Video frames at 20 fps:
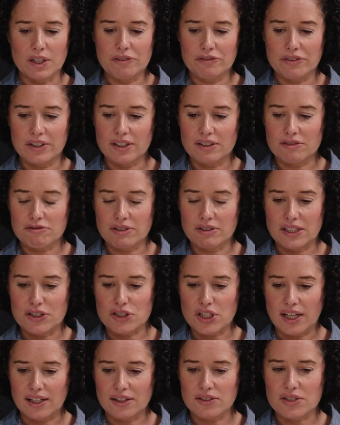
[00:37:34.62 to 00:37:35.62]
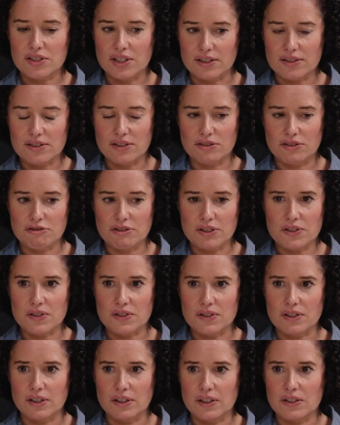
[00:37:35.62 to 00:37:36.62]
I find really challenging as a nutrition
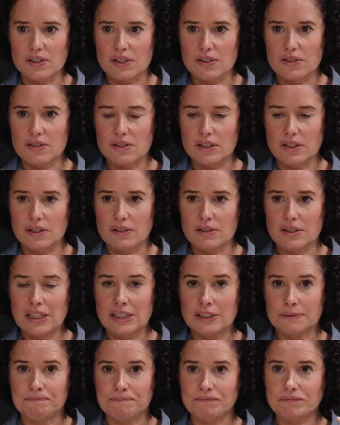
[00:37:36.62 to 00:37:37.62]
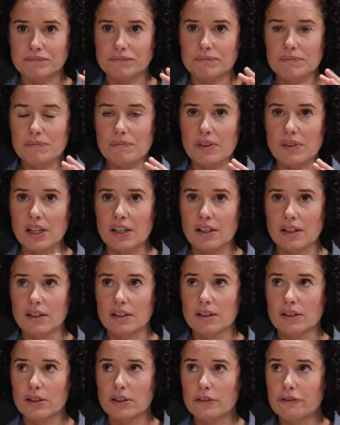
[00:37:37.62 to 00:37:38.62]
scientist is
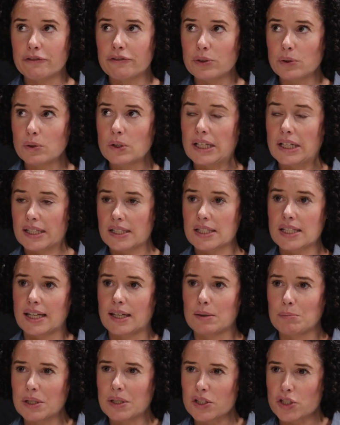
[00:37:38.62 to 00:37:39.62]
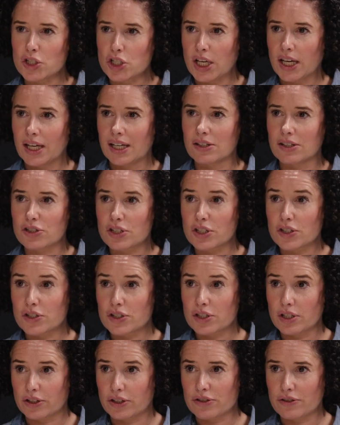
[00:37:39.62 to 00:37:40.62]
the food landscape has changed at
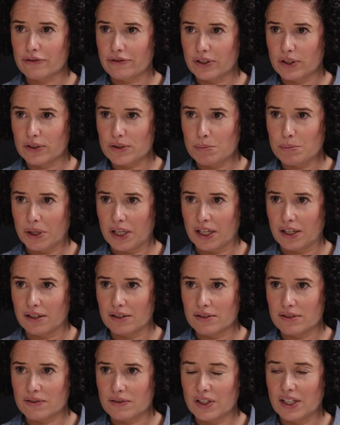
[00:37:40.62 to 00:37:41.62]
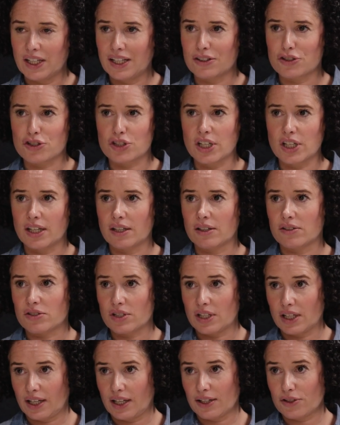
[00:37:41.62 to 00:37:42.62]
such a fast pace. It's
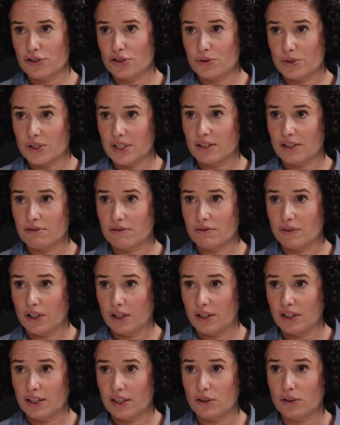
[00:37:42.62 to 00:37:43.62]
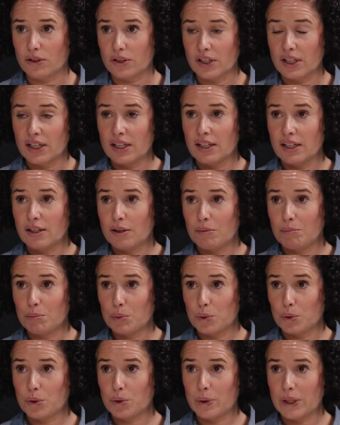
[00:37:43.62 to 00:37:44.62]
changed, as you said early on,
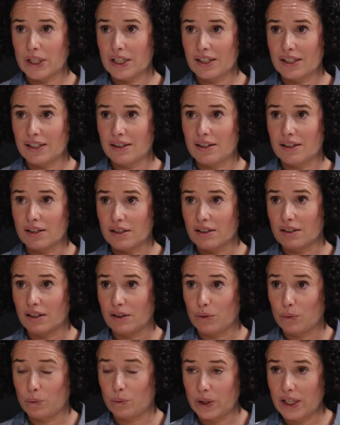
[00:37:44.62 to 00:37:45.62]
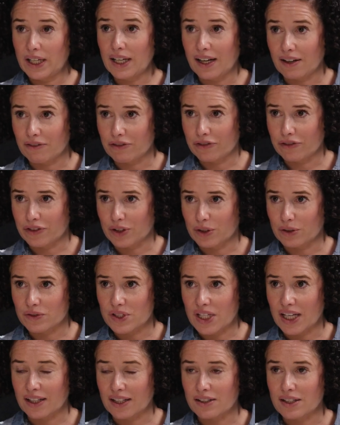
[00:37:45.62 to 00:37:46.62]
more quickly than we have evolved
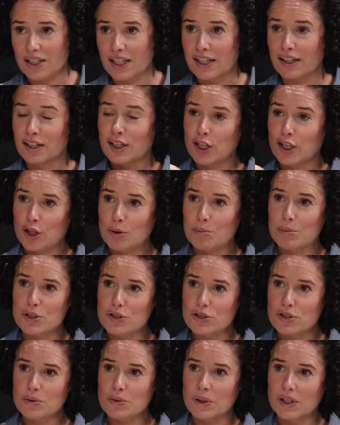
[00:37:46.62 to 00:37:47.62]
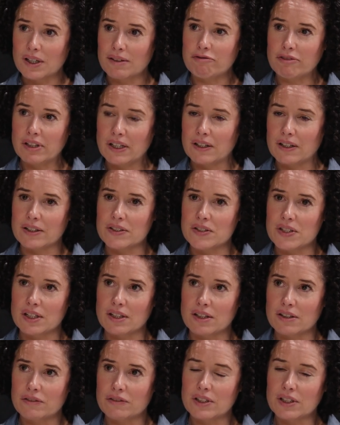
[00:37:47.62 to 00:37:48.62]
to handle it. But do you know what I'm
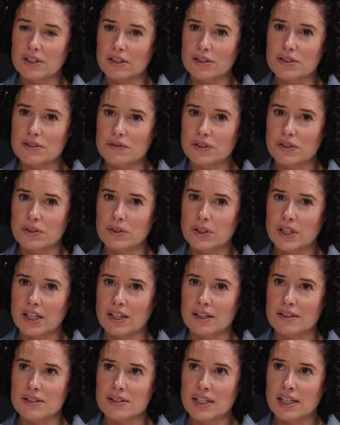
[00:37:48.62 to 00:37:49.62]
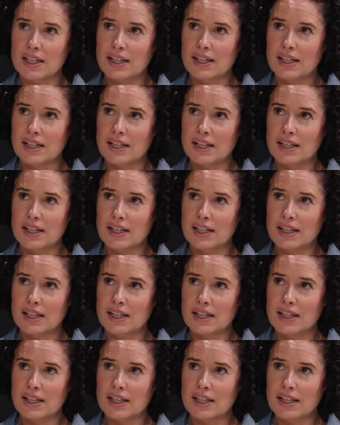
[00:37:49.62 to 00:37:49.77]
realising over the last few years?